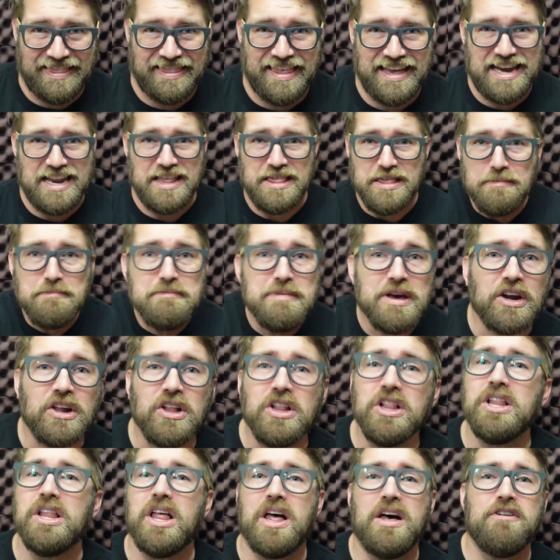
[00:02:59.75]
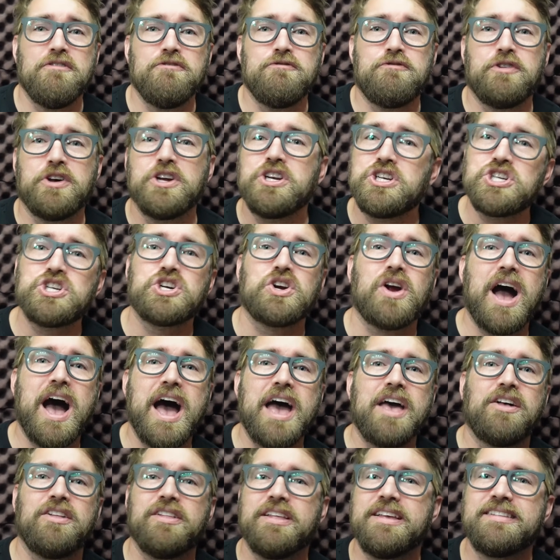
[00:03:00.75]
That in the middle of a
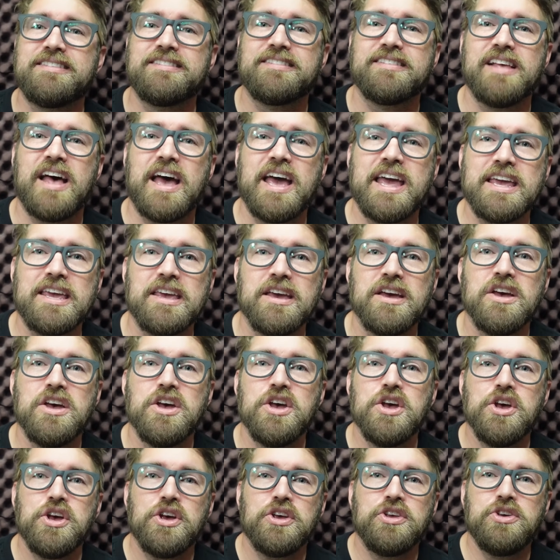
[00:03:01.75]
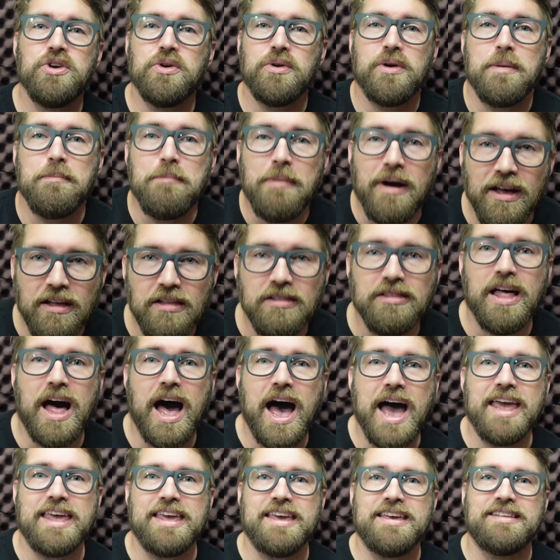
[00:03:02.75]
trial, it's like you're among
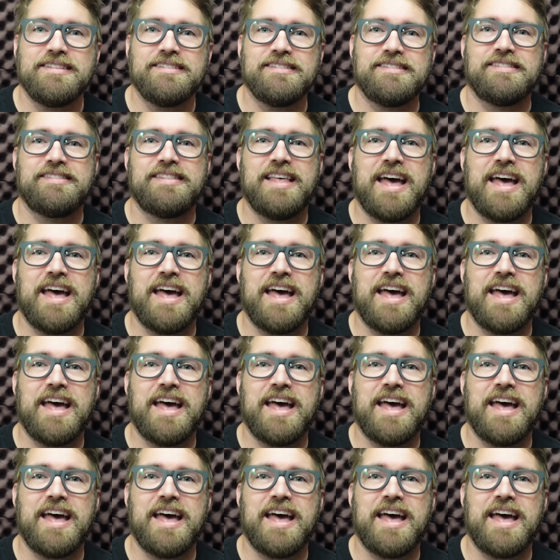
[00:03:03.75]
lions.